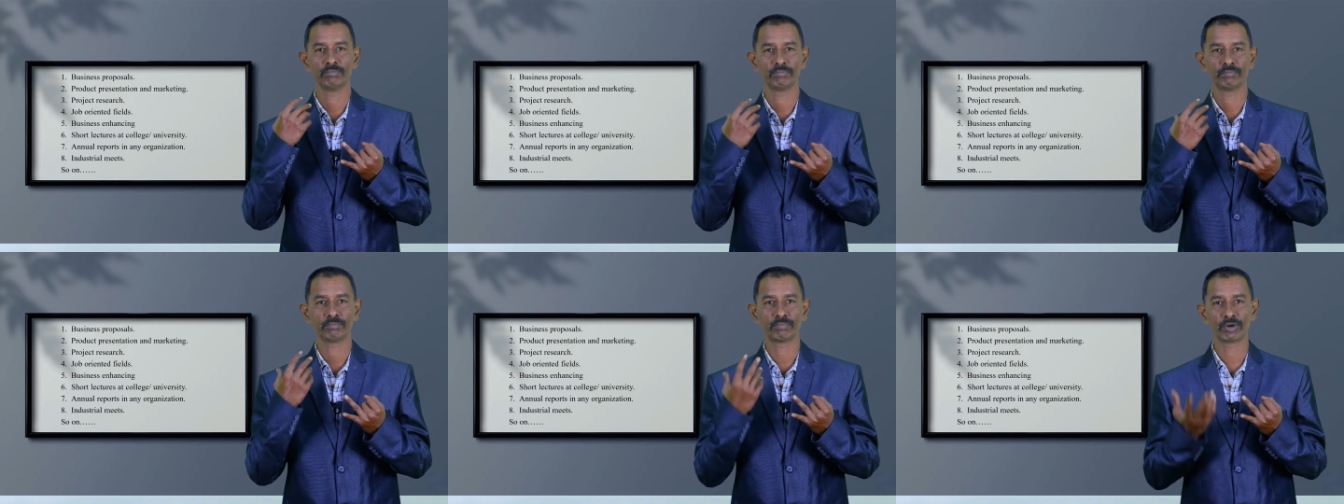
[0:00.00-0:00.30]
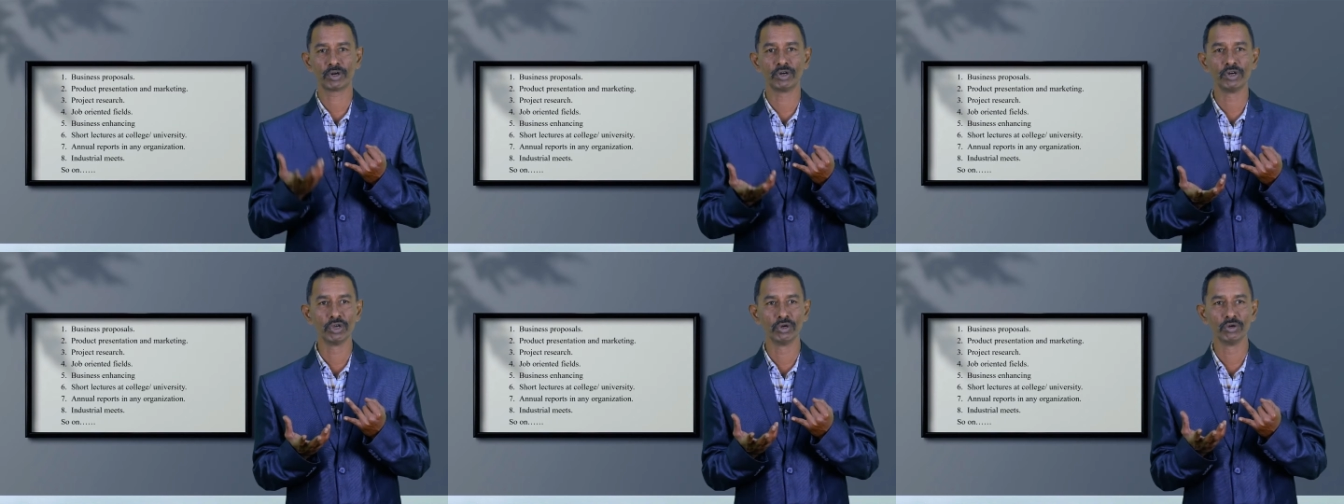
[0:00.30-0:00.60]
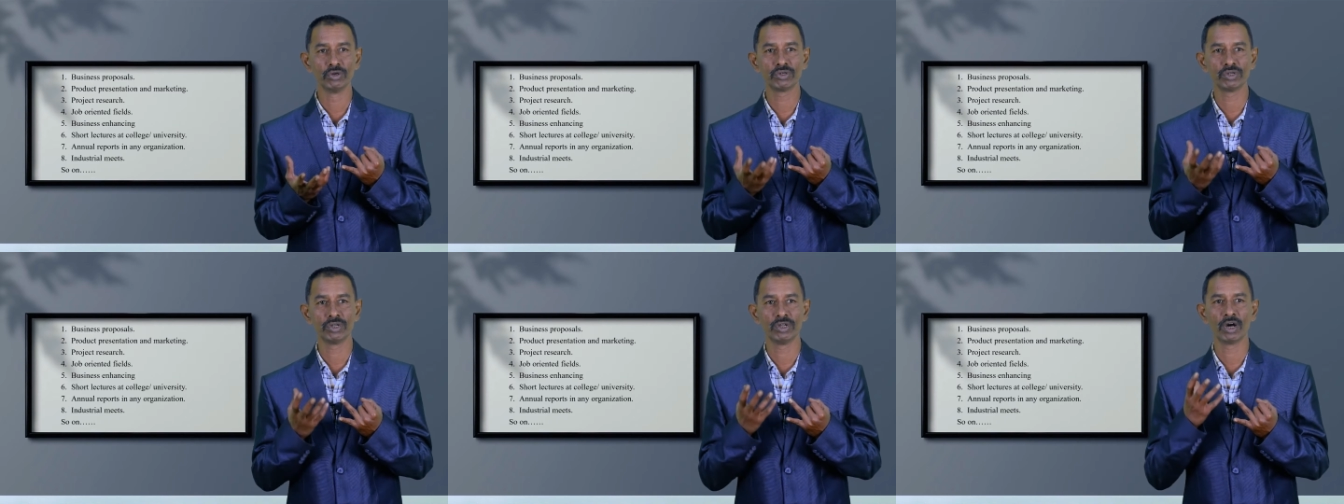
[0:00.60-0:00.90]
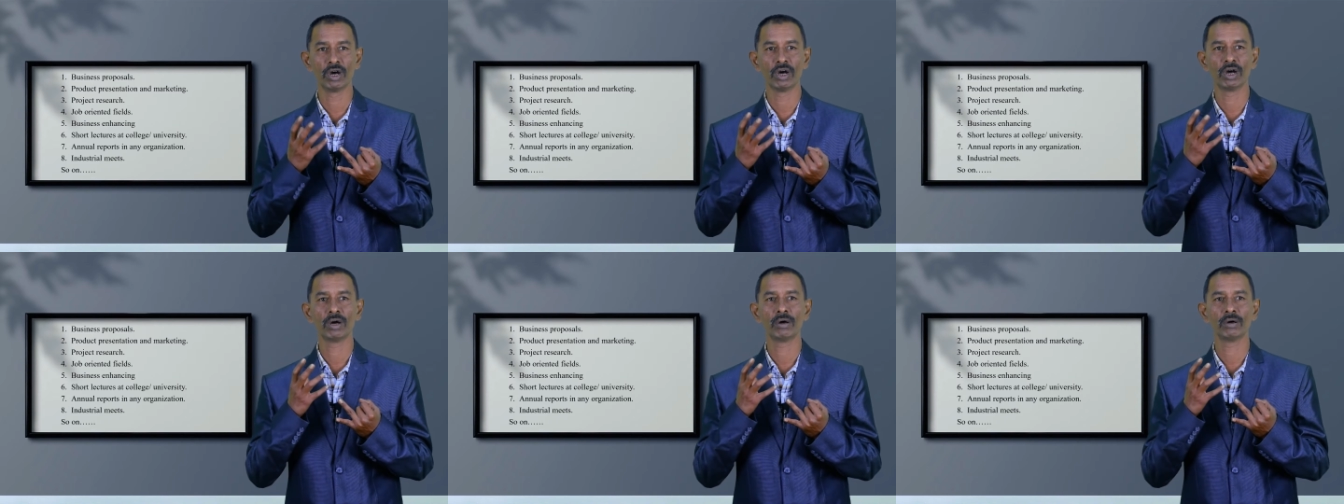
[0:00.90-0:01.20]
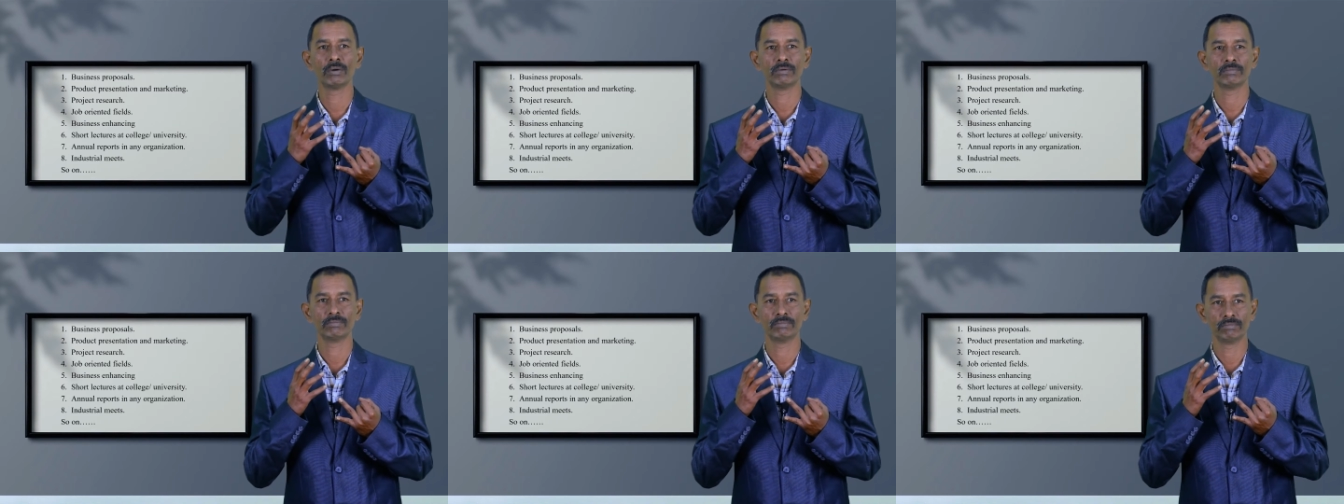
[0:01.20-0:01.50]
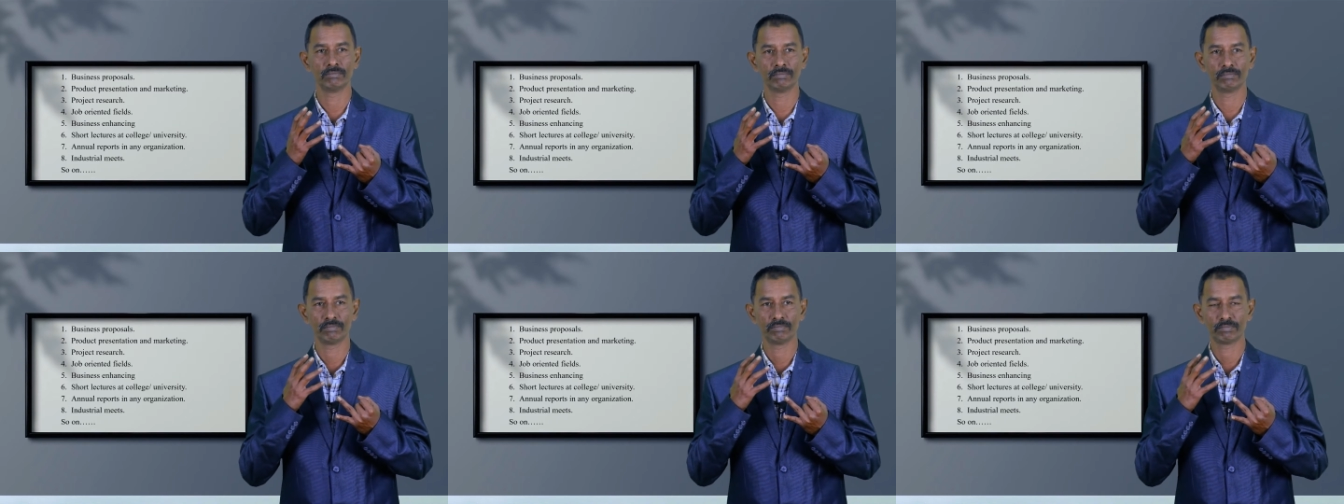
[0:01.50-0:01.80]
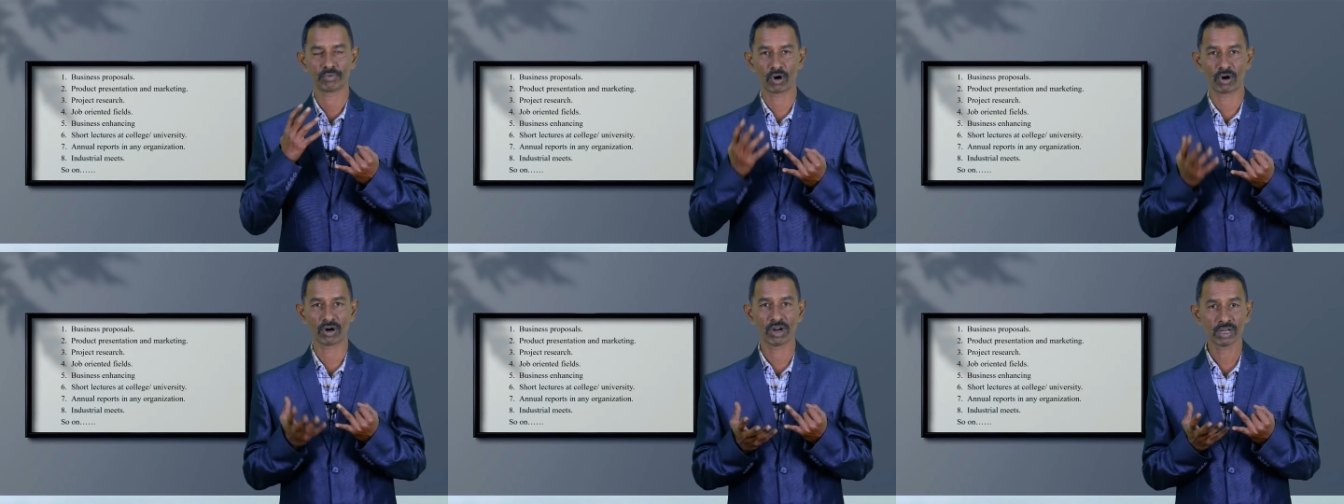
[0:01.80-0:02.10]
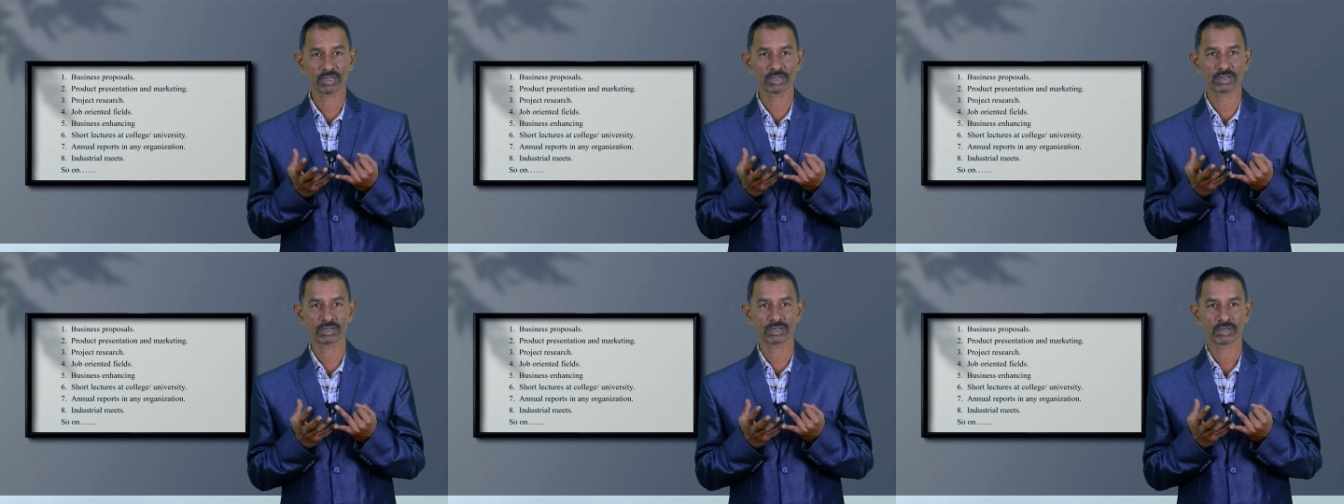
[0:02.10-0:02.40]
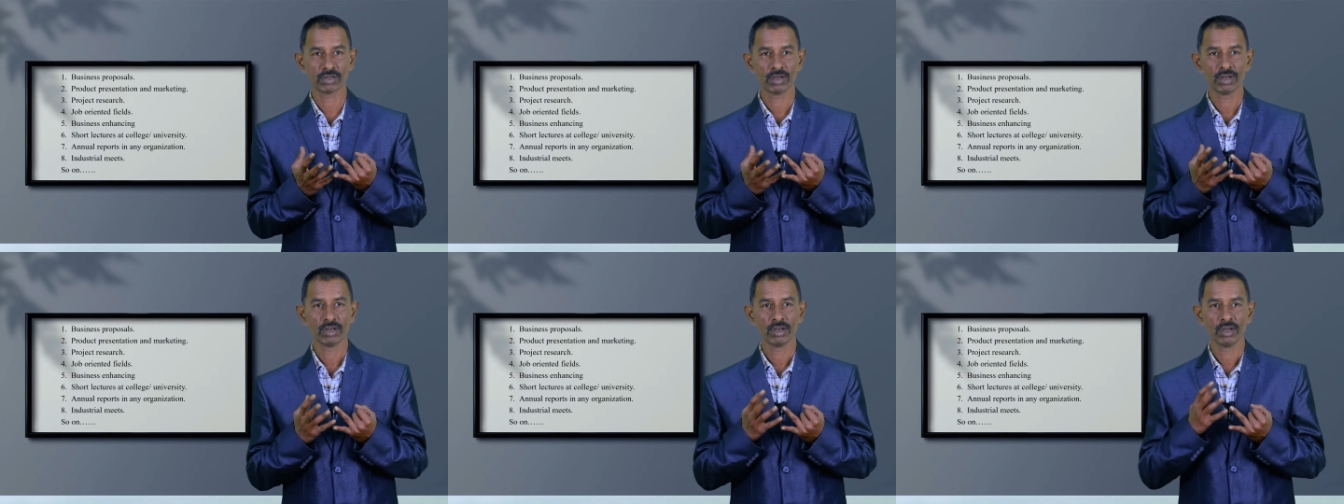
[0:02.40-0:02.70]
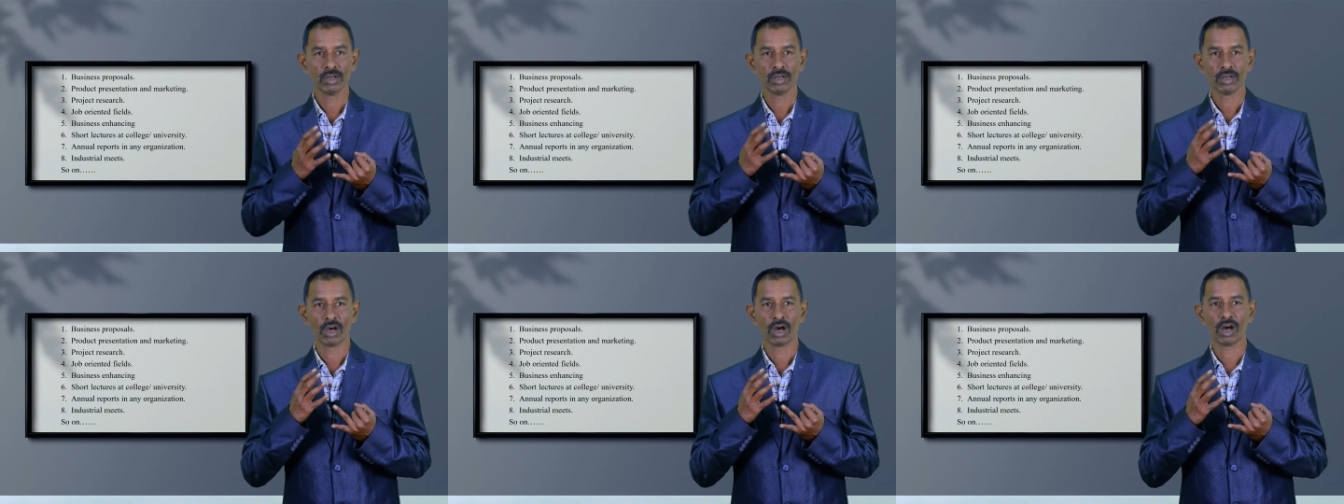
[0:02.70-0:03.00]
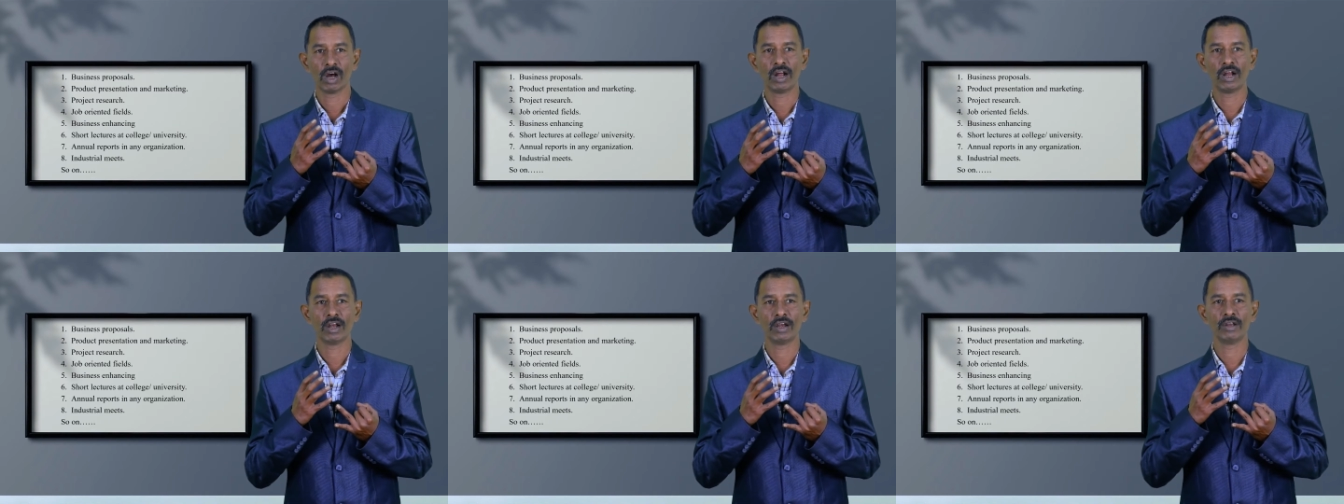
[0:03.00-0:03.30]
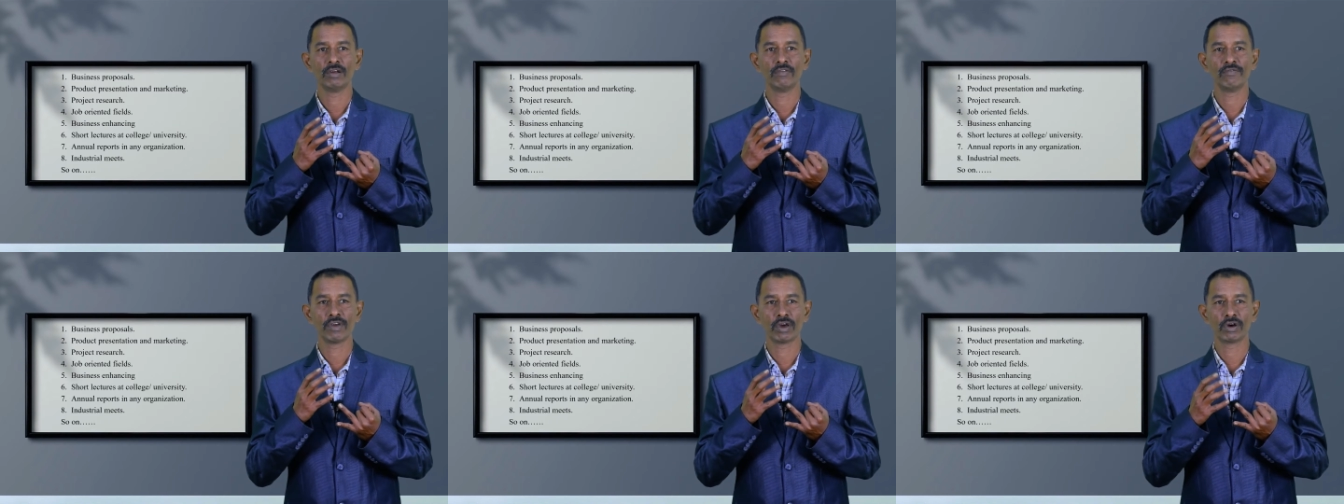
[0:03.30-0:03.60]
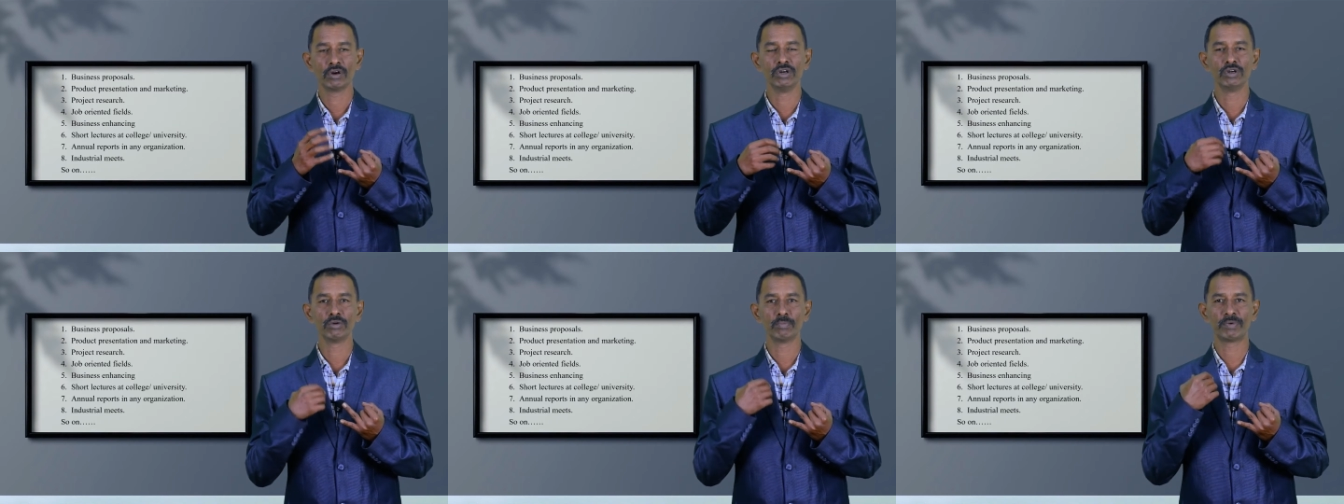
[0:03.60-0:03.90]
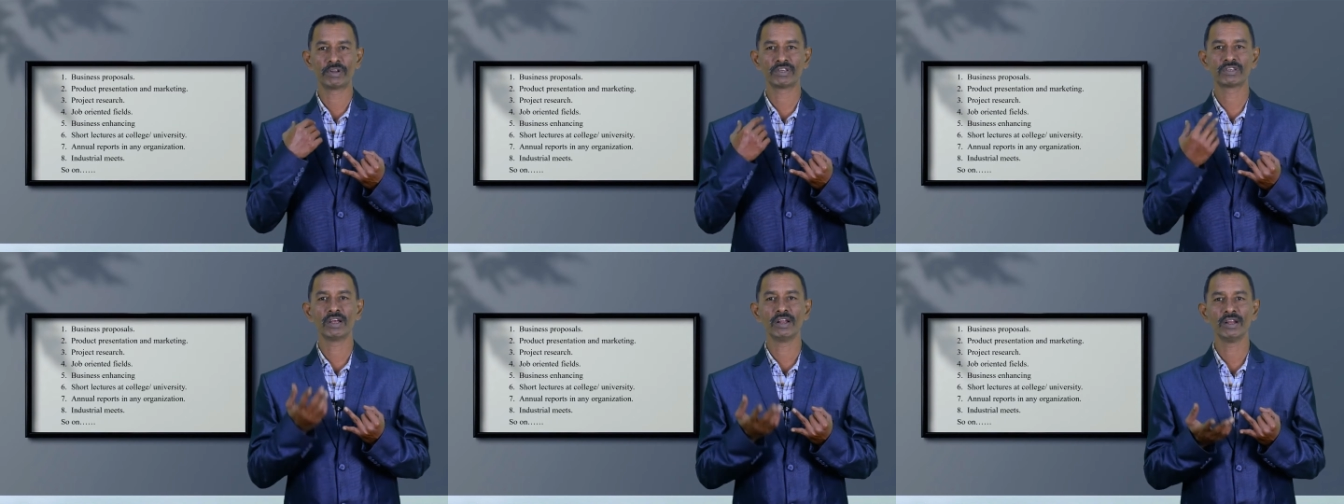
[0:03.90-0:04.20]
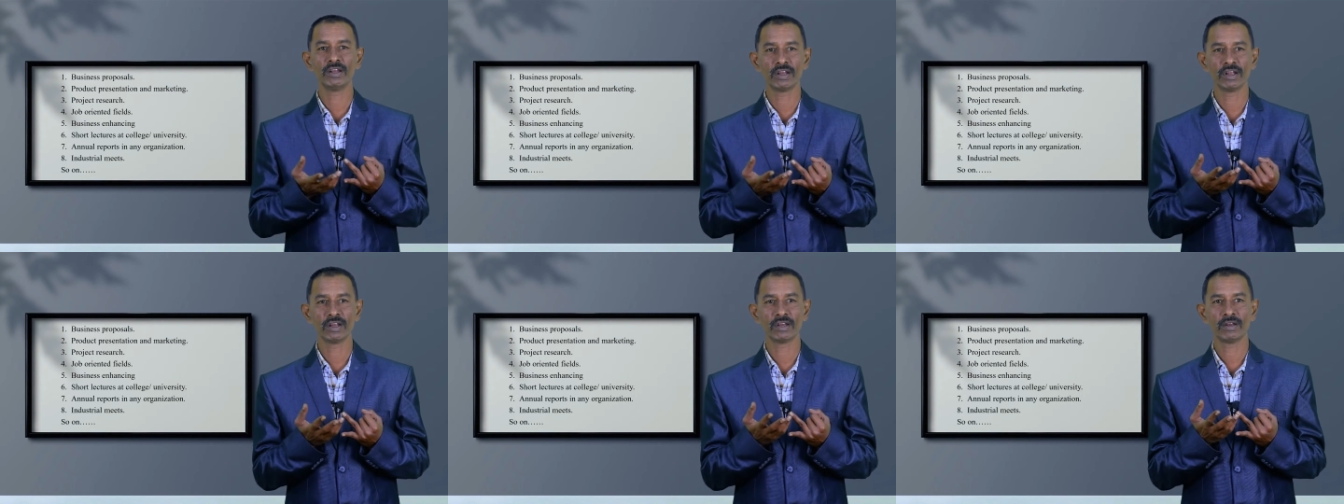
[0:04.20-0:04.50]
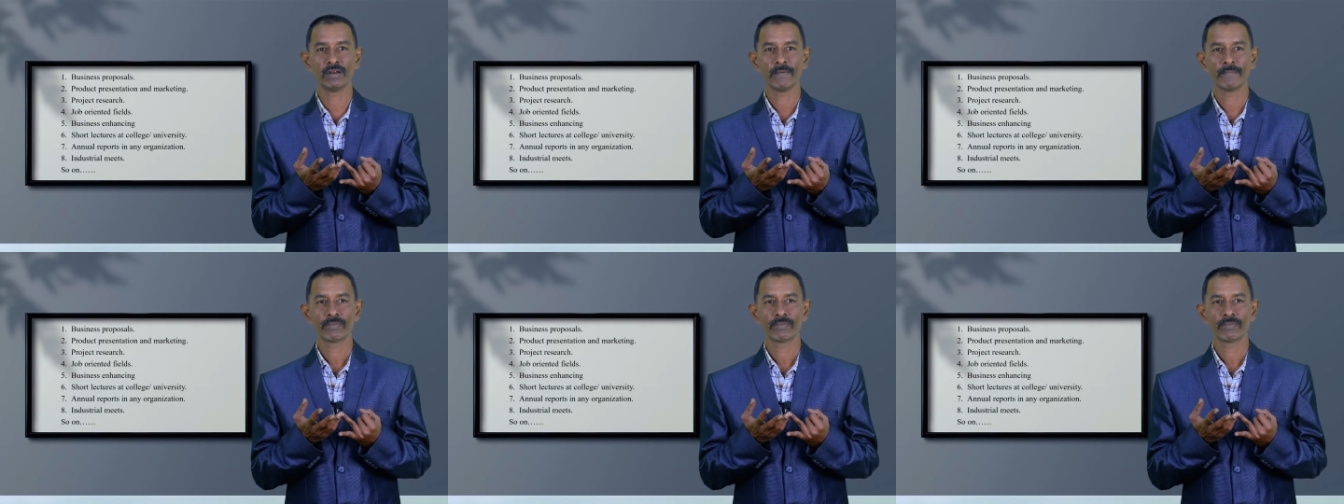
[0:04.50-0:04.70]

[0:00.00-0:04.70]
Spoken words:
produce the products and we are going to present it,